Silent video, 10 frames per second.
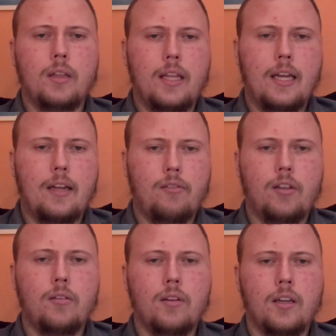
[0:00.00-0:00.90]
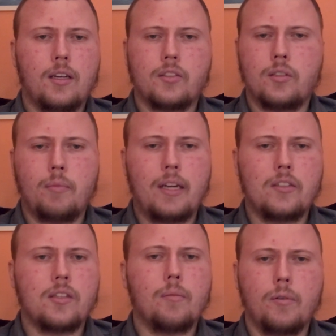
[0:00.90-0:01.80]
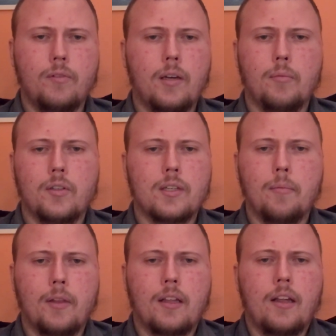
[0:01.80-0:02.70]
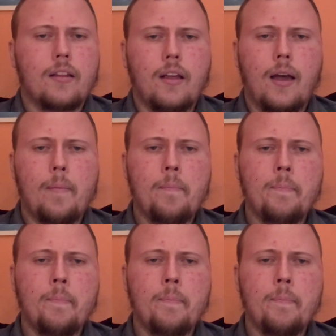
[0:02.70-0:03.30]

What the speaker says: and then I think you can customize some of them or something like that.